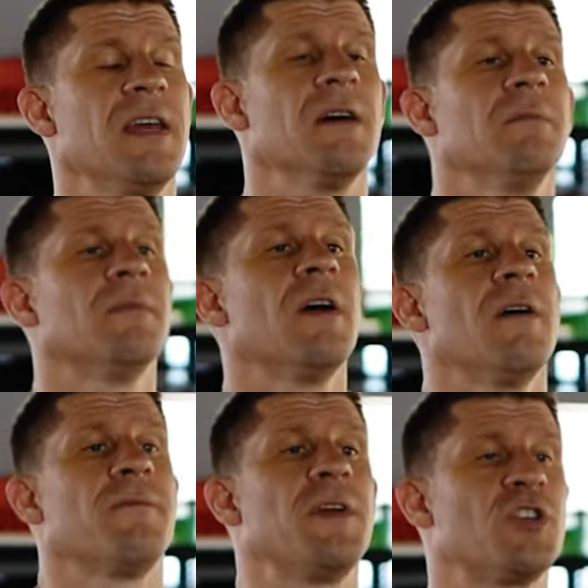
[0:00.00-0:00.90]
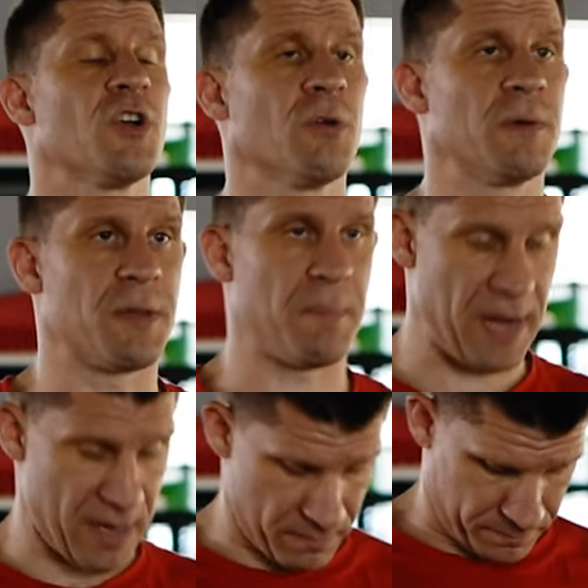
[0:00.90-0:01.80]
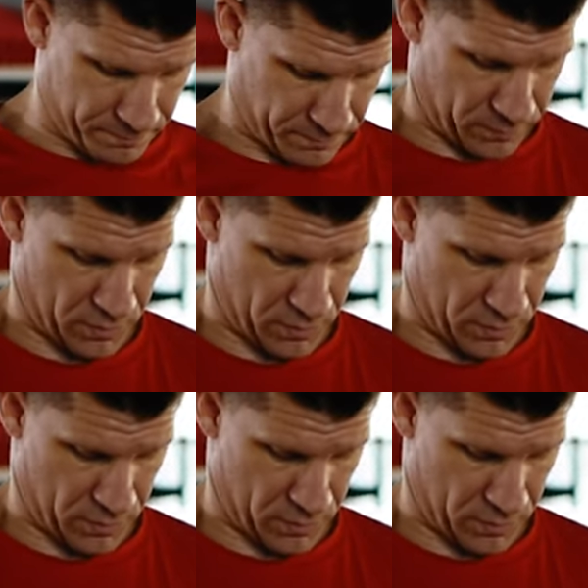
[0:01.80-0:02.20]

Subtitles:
here, feet shoulder width apart,